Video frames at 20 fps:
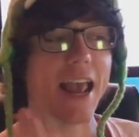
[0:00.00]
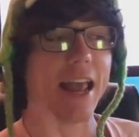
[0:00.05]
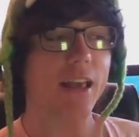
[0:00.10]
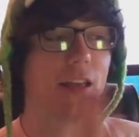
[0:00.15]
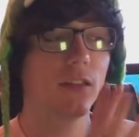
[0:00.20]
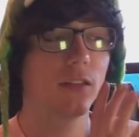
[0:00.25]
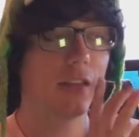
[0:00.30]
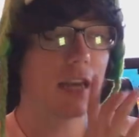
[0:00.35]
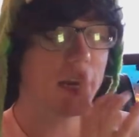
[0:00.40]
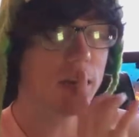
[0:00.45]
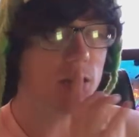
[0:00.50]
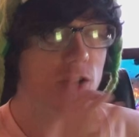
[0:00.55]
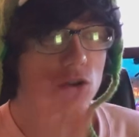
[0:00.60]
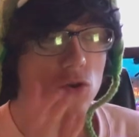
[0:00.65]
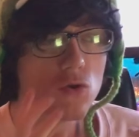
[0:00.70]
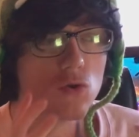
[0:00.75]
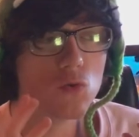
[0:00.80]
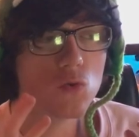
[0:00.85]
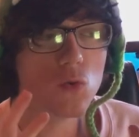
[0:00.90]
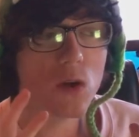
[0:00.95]
is a
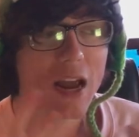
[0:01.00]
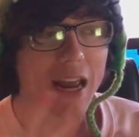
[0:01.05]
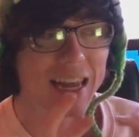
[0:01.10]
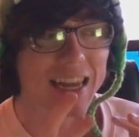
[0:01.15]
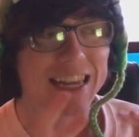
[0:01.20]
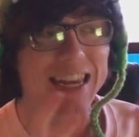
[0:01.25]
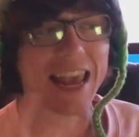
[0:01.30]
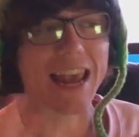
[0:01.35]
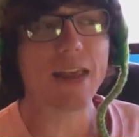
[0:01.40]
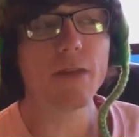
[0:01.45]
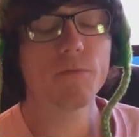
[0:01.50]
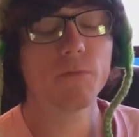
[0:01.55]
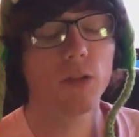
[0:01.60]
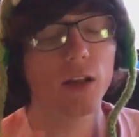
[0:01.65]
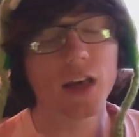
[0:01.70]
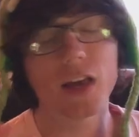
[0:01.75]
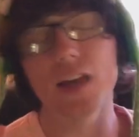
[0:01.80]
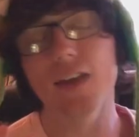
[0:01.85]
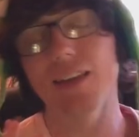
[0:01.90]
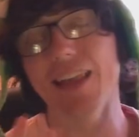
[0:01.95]
new
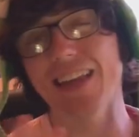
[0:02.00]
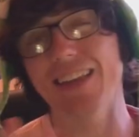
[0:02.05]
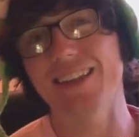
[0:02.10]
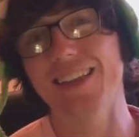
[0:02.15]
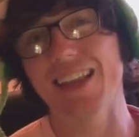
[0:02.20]
gameplay, like